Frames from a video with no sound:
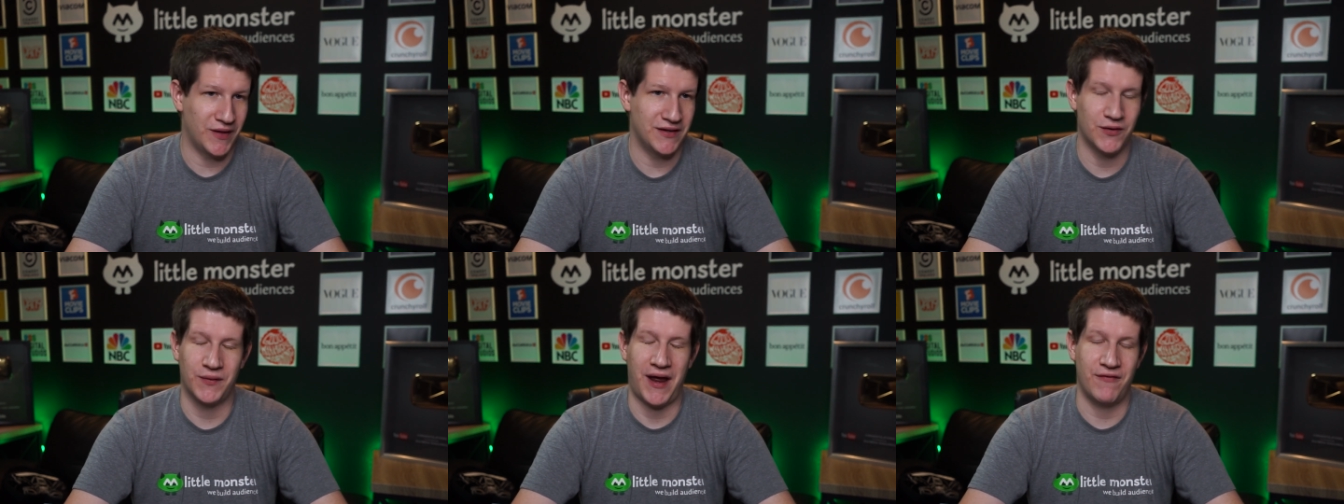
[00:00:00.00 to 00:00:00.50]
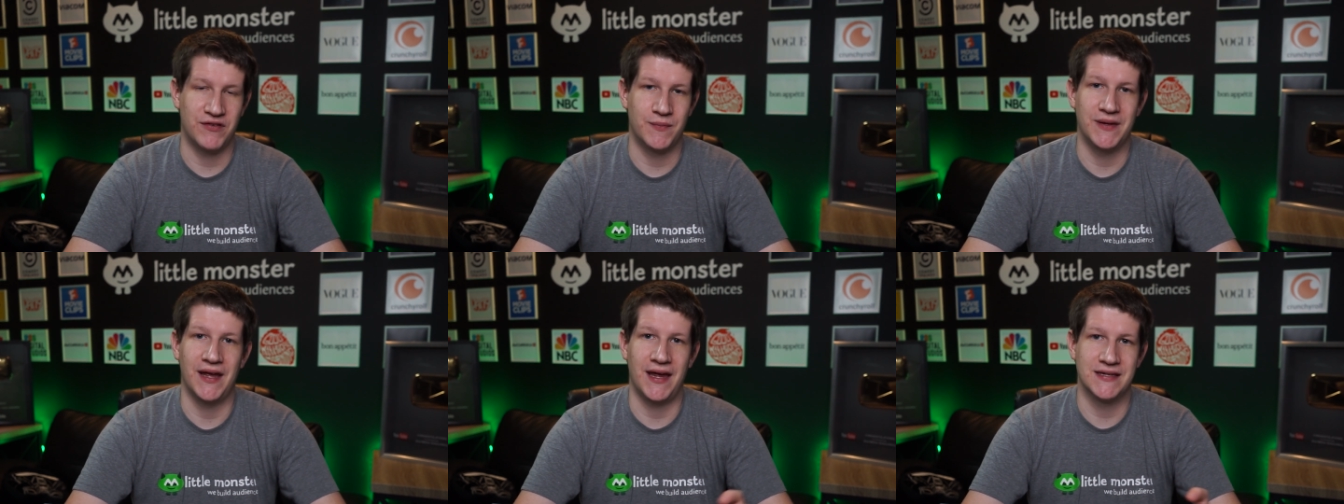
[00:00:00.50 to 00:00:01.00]
They don't have to
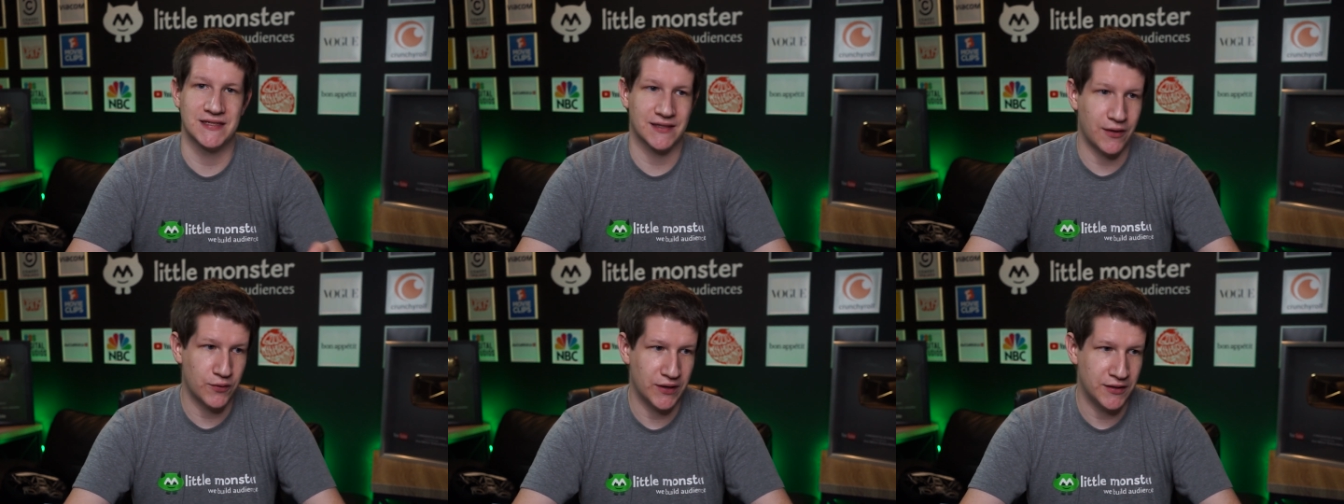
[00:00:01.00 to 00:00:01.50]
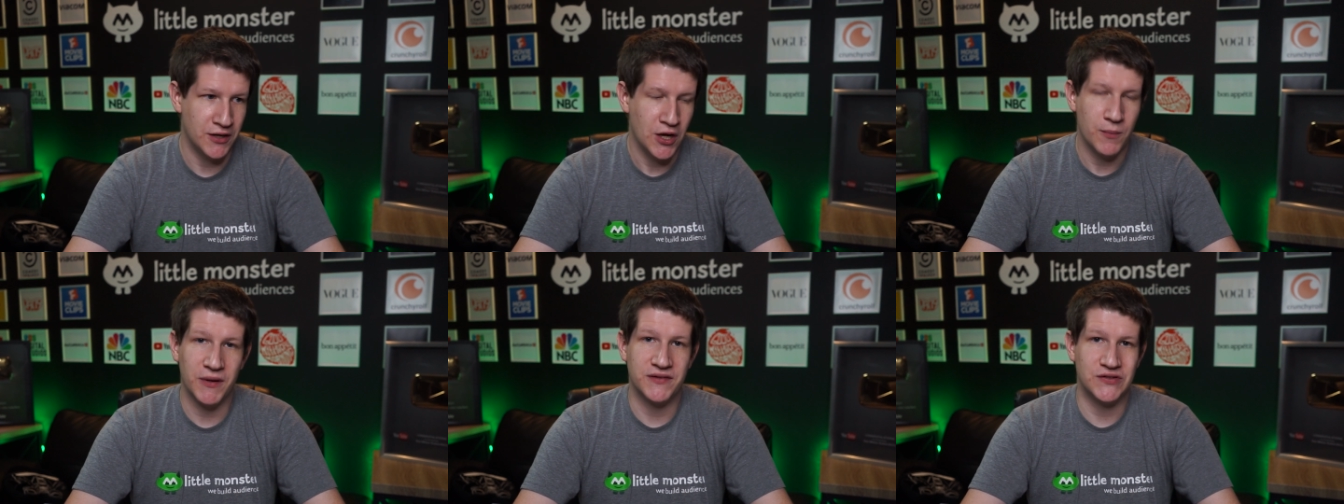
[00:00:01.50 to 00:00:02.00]
be a slogan,
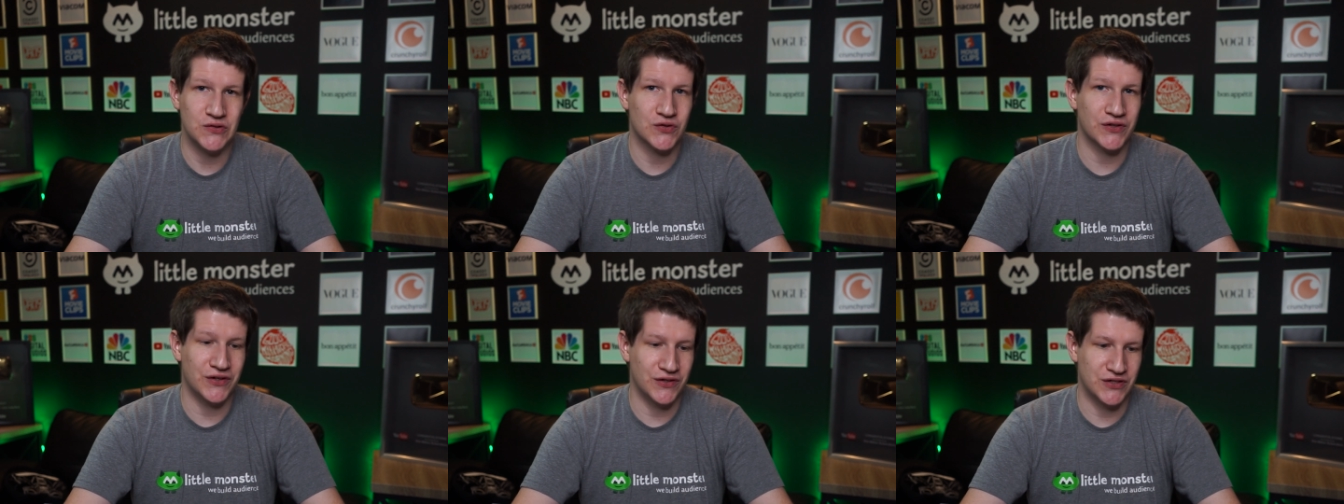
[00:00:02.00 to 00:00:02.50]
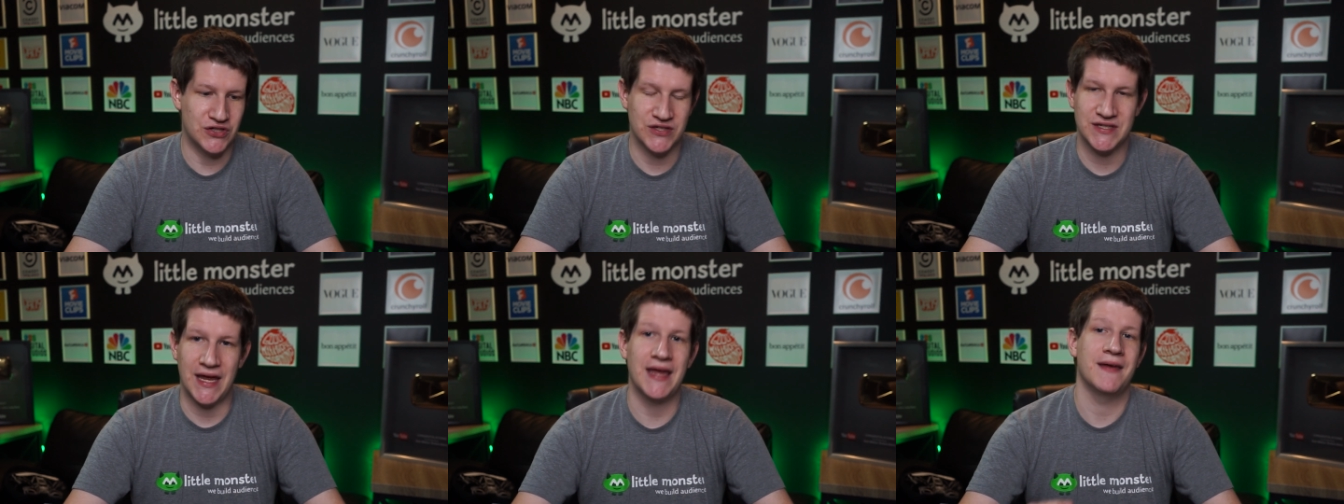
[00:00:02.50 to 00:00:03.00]
but it's usually good to
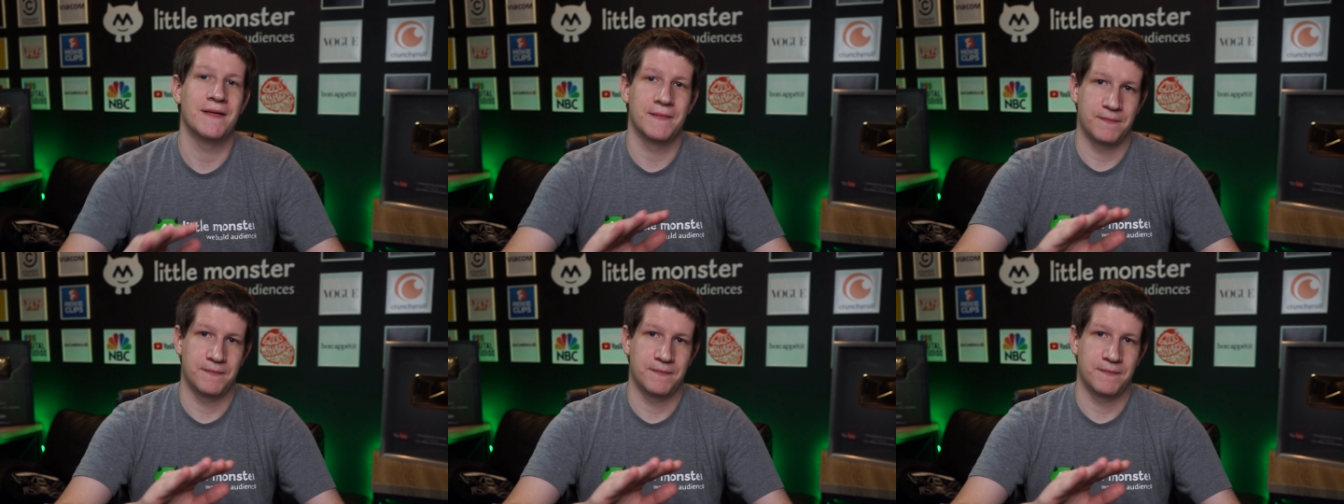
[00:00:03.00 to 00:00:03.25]
just say,